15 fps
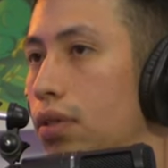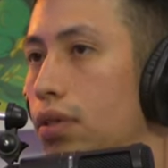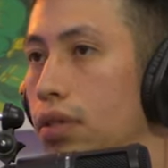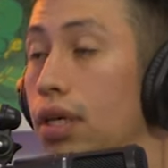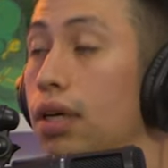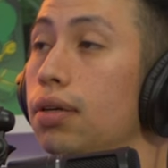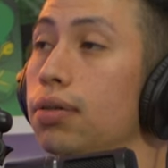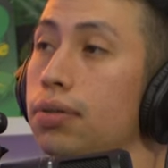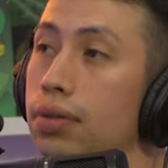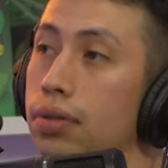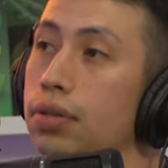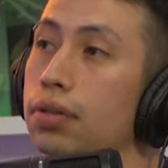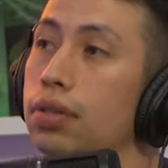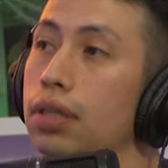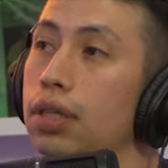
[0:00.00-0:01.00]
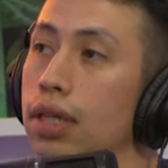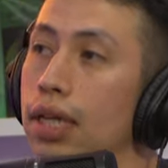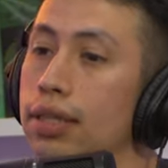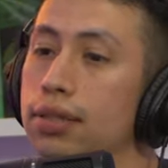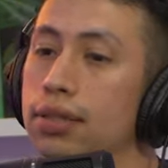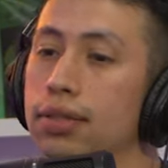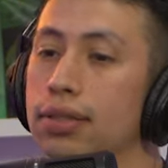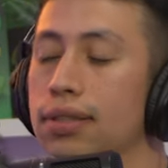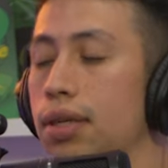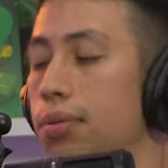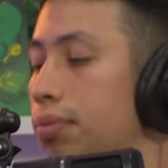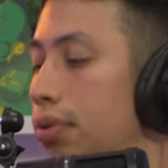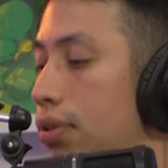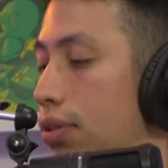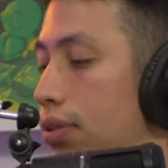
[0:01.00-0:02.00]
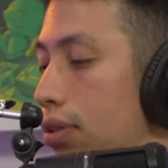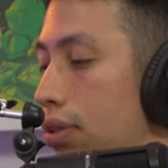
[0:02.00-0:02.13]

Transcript: Yeah, December last year, December.